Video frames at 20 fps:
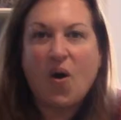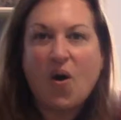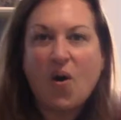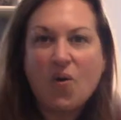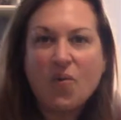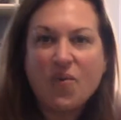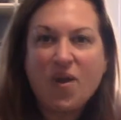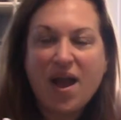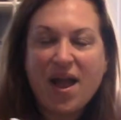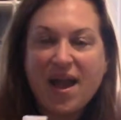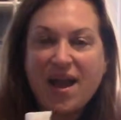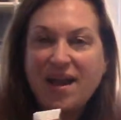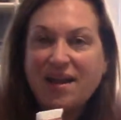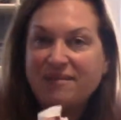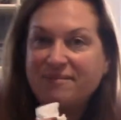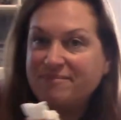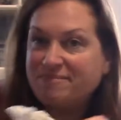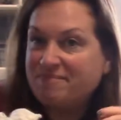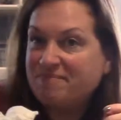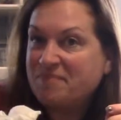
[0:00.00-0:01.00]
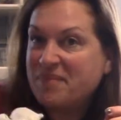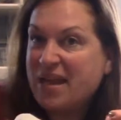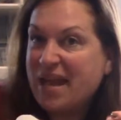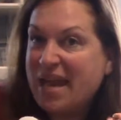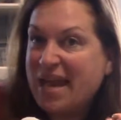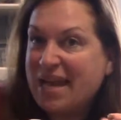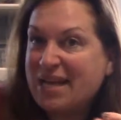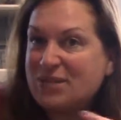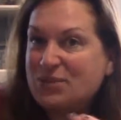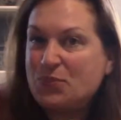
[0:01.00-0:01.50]
All right,
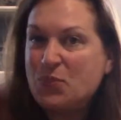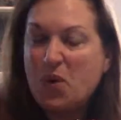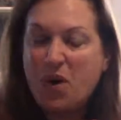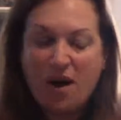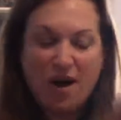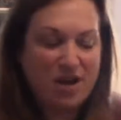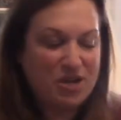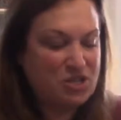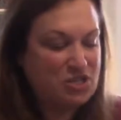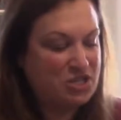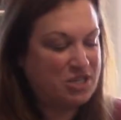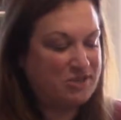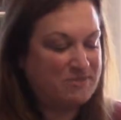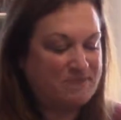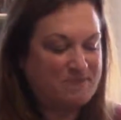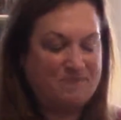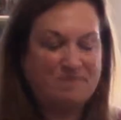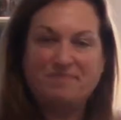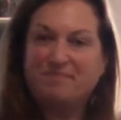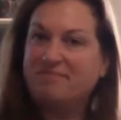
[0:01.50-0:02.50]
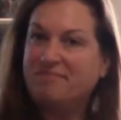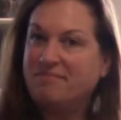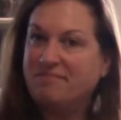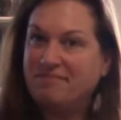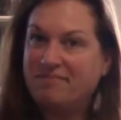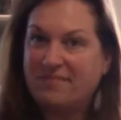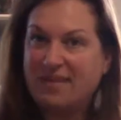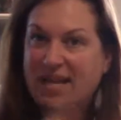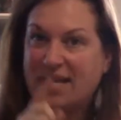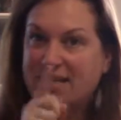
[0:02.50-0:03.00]
hands washed.
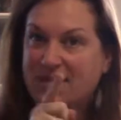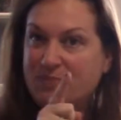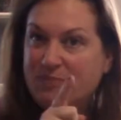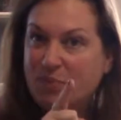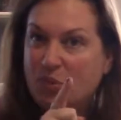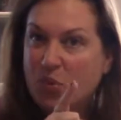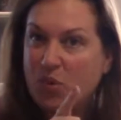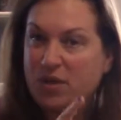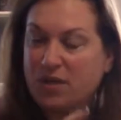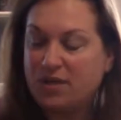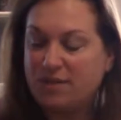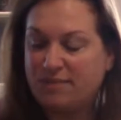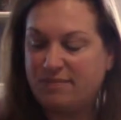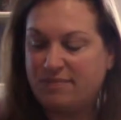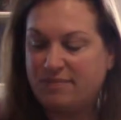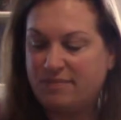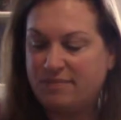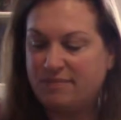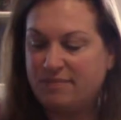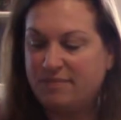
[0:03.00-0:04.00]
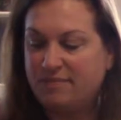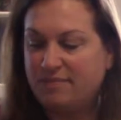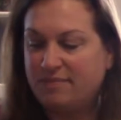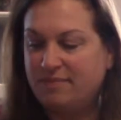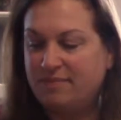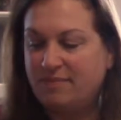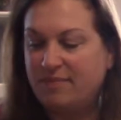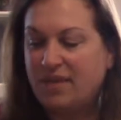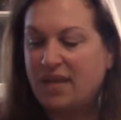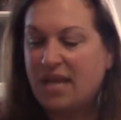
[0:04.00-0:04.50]
That's important.
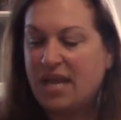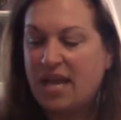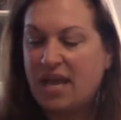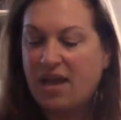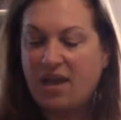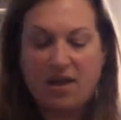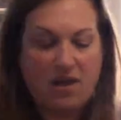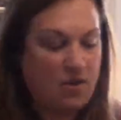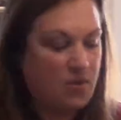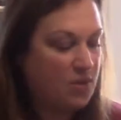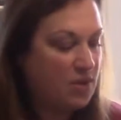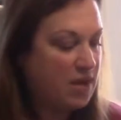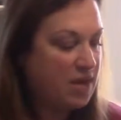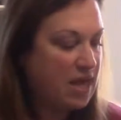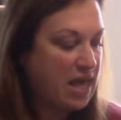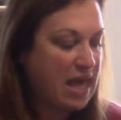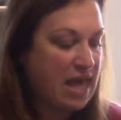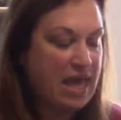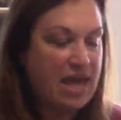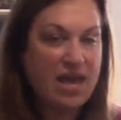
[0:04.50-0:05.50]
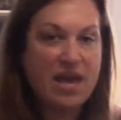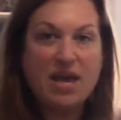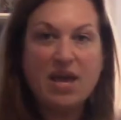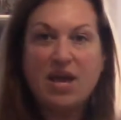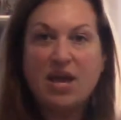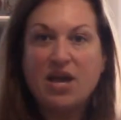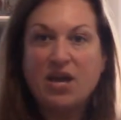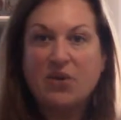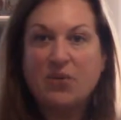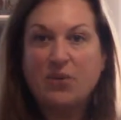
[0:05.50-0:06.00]
Okay,
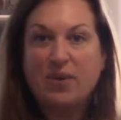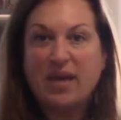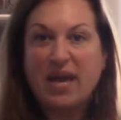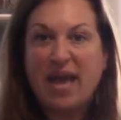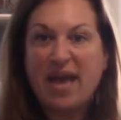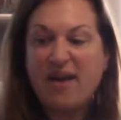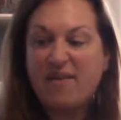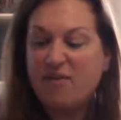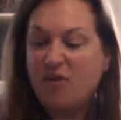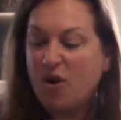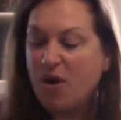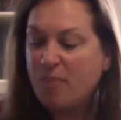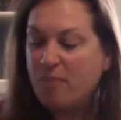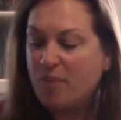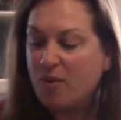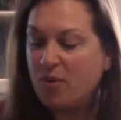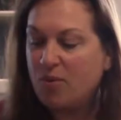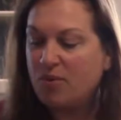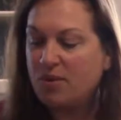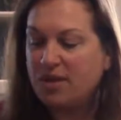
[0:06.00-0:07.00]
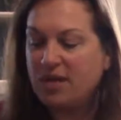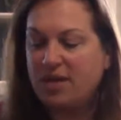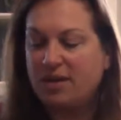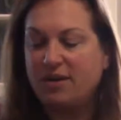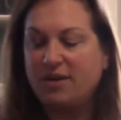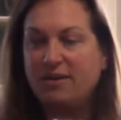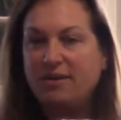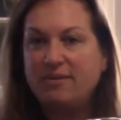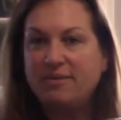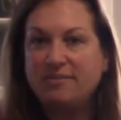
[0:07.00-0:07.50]
we have our bowl
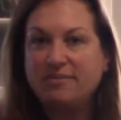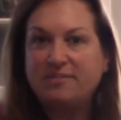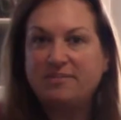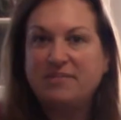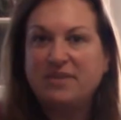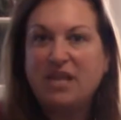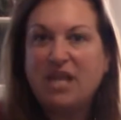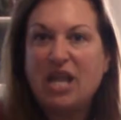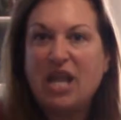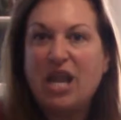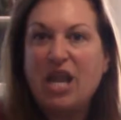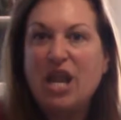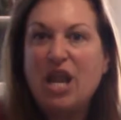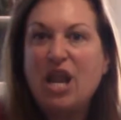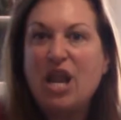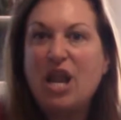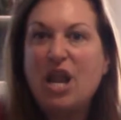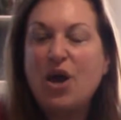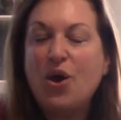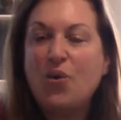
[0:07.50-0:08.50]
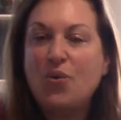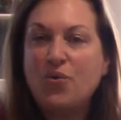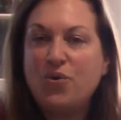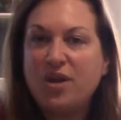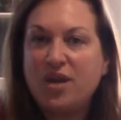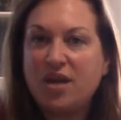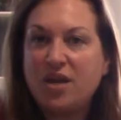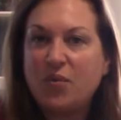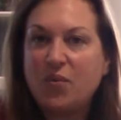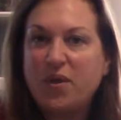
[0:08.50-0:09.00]
here
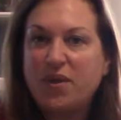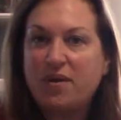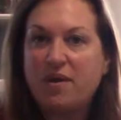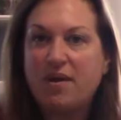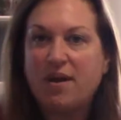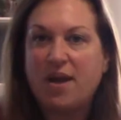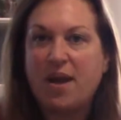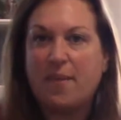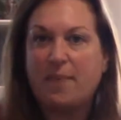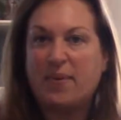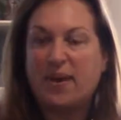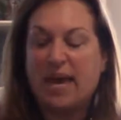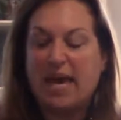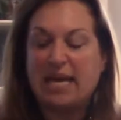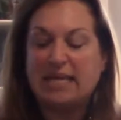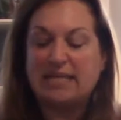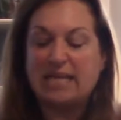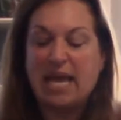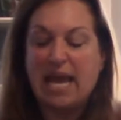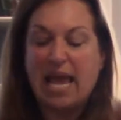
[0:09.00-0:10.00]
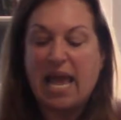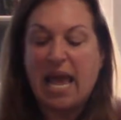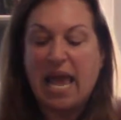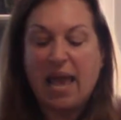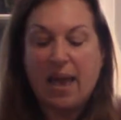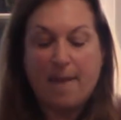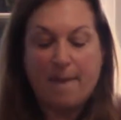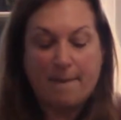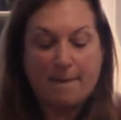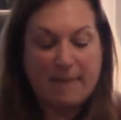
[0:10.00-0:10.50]
loaded with our cupcakes
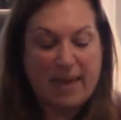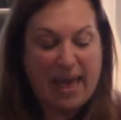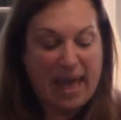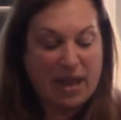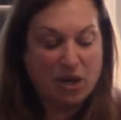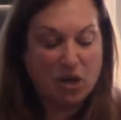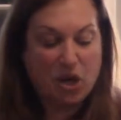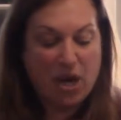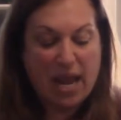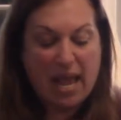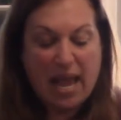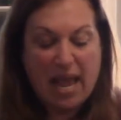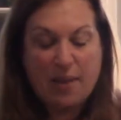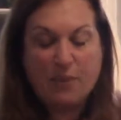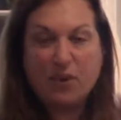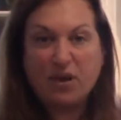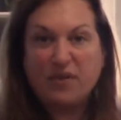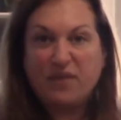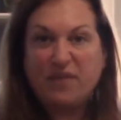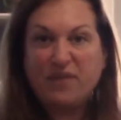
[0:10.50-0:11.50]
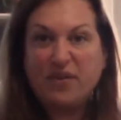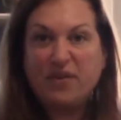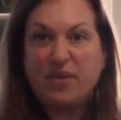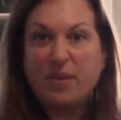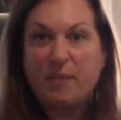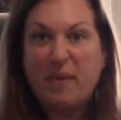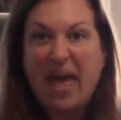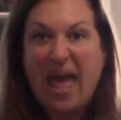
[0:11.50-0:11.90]
batter, and we're going to fill them